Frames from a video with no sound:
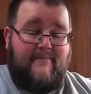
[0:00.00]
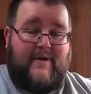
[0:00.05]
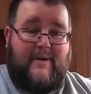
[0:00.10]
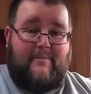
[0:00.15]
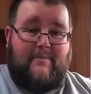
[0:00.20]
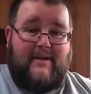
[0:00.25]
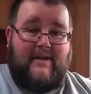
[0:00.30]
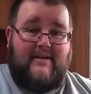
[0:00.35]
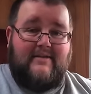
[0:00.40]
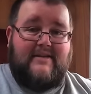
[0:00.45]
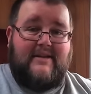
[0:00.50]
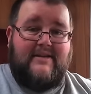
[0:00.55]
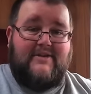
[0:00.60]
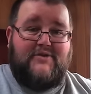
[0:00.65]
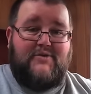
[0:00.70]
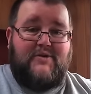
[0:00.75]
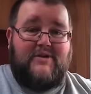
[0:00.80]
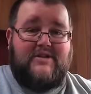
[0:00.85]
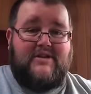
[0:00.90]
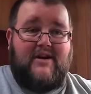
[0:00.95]
They're plugged
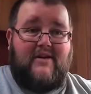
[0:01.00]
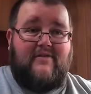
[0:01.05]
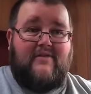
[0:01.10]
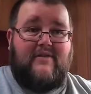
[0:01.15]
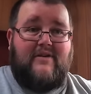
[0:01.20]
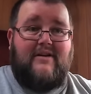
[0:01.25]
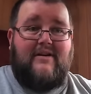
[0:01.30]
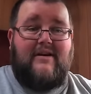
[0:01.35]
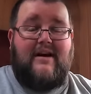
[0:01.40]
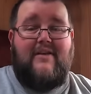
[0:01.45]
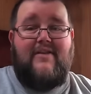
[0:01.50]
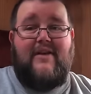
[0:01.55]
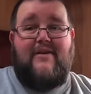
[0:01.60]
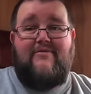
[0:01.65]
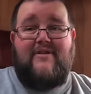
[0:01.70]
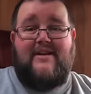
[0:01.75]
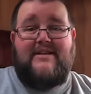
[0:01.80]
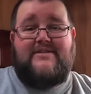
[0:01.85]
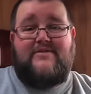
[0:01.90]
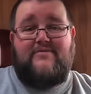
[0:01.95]
into each other.
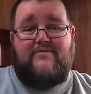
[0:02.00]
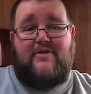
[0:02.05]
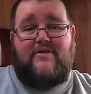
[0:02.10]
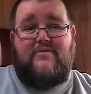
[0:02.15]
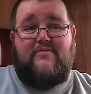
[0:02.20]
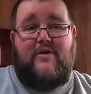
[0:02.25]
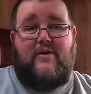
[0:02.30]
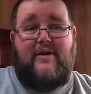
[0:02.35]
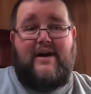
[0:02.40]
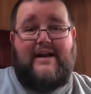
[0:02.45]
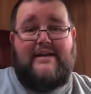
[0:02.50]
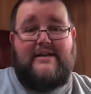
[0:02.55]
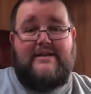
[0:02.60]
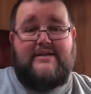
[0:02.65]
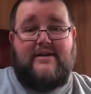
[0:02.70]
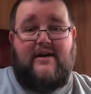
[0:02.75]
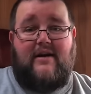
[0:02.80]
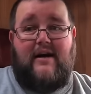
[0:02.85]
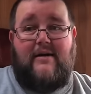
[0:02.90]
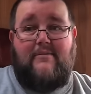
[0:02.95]
They're ready to rock and roll
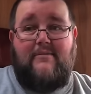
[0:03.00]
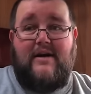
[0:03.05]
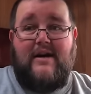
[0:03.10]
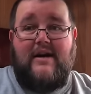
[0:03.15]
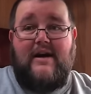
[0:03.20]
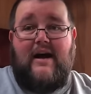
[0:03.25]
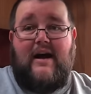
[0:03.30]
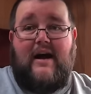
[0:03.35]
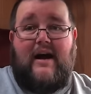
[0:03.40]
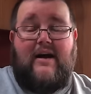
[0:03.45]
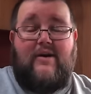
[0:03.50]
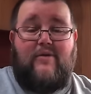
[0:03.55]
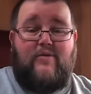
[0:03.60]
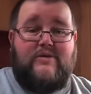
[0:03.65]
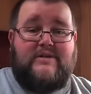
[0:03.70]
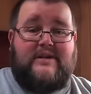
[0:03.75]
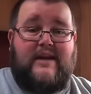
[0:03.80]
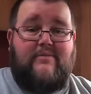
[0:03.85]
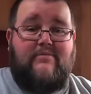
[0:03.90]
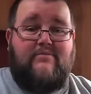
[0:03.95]
anytime. I
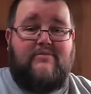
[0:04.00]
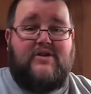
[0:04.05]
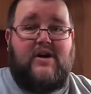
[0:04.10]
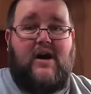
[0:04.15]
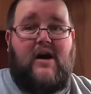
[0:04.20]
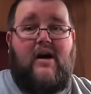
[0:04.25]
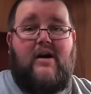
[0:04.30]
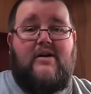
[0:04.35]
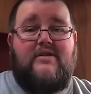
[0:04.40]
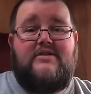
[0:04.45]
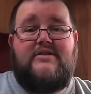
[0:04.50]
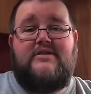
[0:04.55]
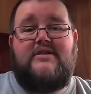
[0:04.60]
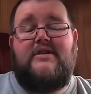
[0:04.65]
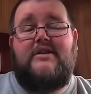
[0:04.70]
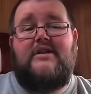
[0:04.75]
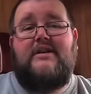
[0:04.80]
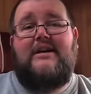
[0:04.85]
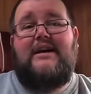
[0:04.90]
always keep them charged.